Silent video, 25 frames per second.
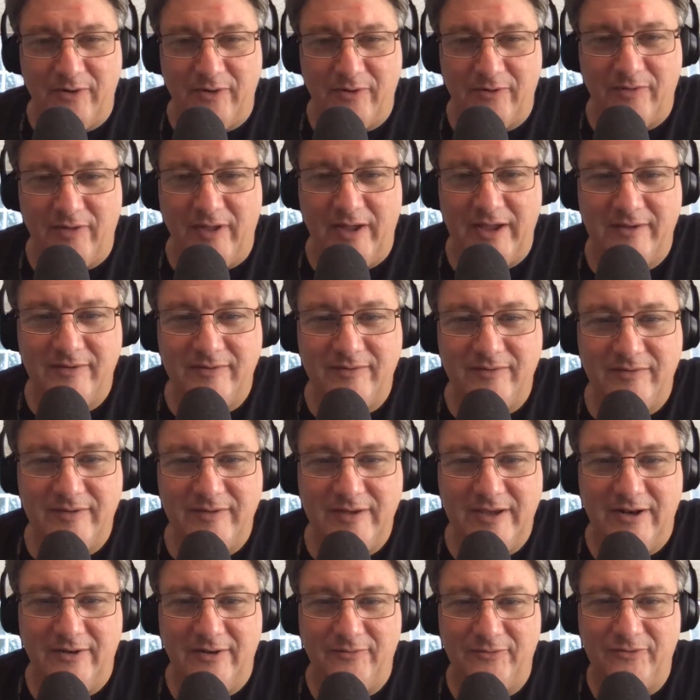like,
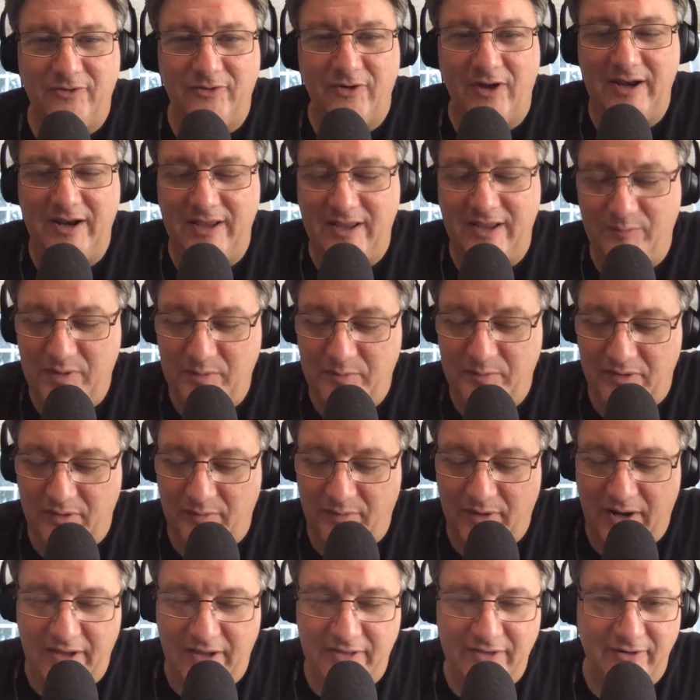trying to get people to
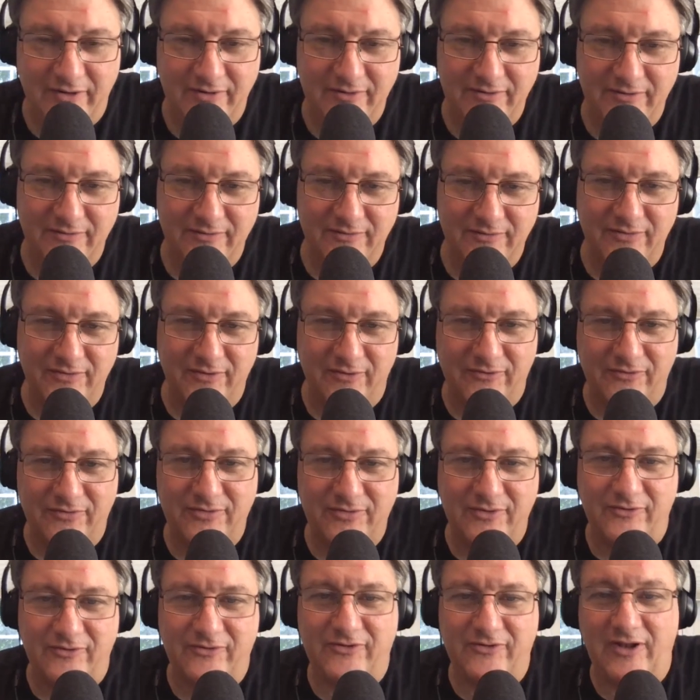buy their
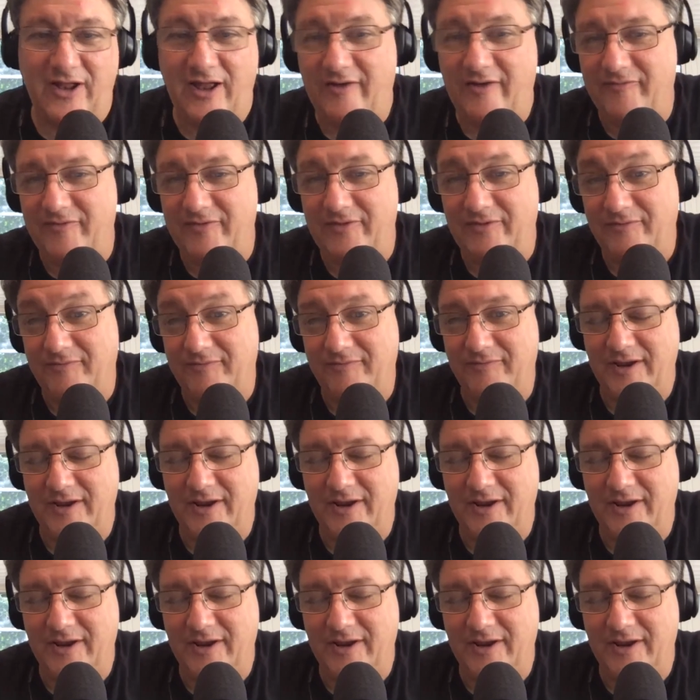stuff and figuring.